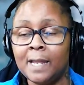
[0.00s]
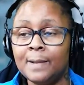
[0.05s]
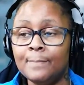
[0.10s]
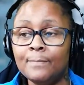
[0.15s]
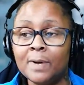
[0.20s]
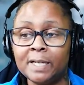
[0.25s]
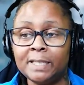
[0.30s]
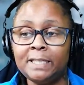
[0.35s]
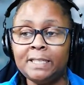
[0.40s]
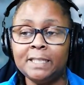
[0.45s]
And the
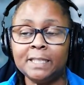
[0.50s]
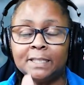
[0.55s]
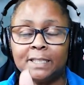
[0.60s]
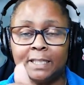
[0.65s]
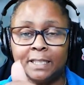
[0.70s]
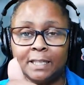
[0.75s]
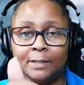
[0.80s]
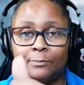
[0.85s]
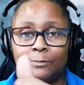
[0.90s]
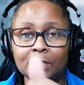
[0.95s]
money
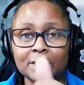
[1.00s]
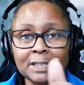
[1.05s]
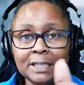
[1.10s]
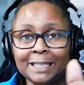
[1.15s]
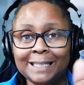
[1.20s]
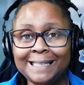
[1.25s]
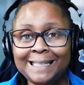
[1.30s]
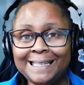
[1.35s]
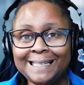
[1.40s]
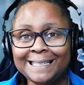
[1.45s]
doesn't get
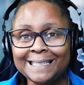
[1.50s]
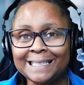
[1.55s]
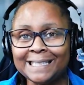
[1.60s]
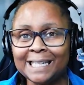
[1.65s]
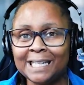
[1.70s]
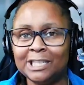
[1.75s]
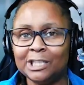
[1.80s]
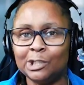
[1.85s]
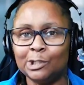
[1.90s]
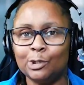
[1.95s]

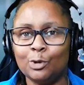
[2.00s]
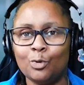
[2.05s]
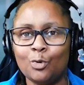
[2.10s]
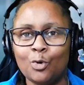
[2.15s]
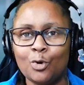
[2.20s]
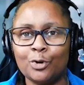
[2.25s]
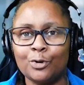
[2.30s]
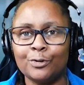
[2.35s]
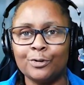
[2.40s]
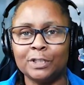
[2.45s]
released until the
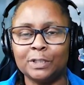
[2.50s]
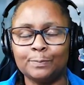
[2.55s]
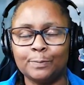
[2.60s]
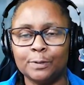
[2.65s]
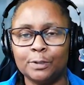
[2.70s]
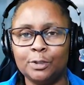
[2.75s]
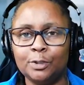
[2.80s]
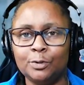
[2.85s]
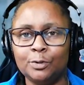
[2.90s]
order is